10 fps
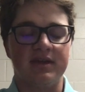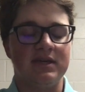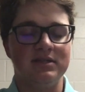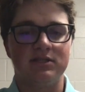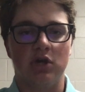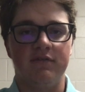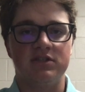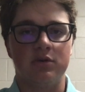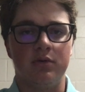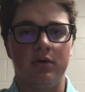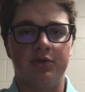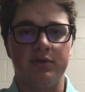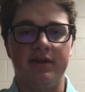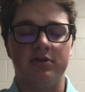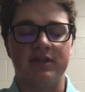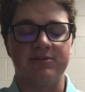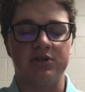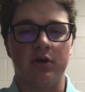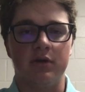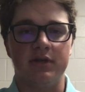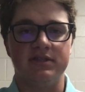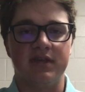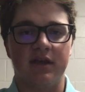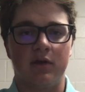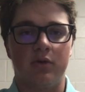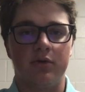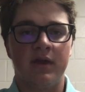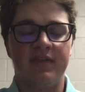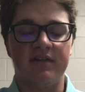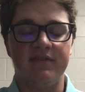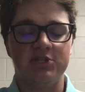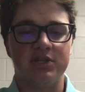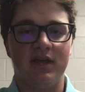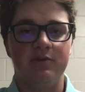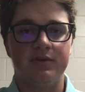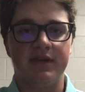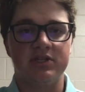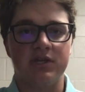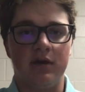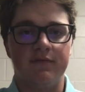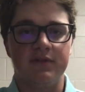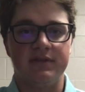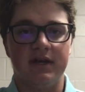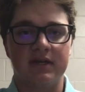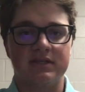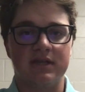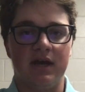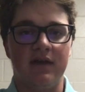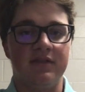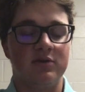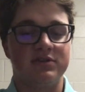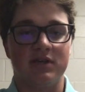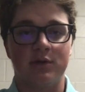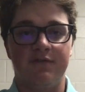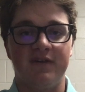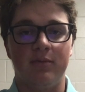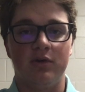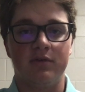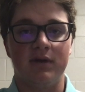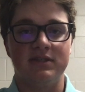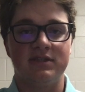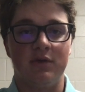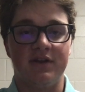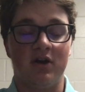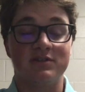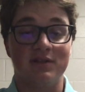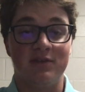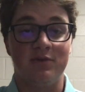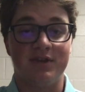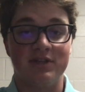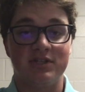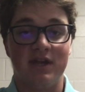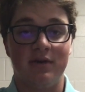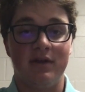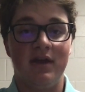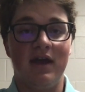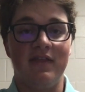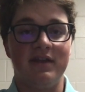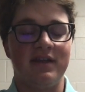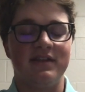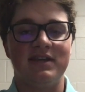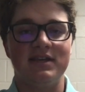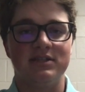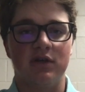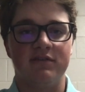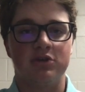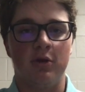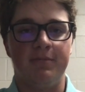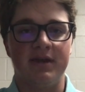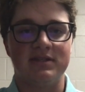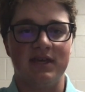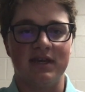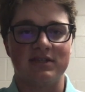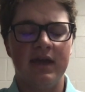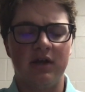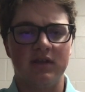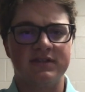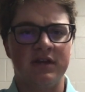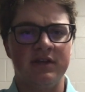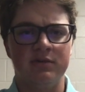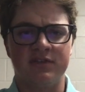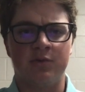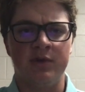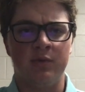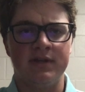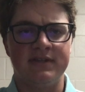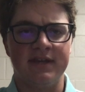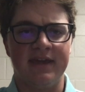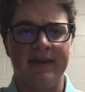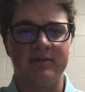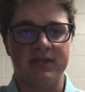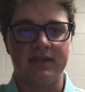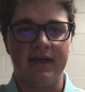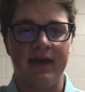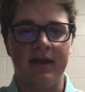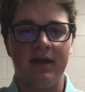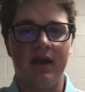Keaton Slovis threw an interception early in the second quarter that eventually led to a touchdown for the Ducks. There was also a fumble in the red zone that also led to a touchdown, and then Keaton Slovis threw a pick six, and all of a sudden it was a 21-10 game just like that.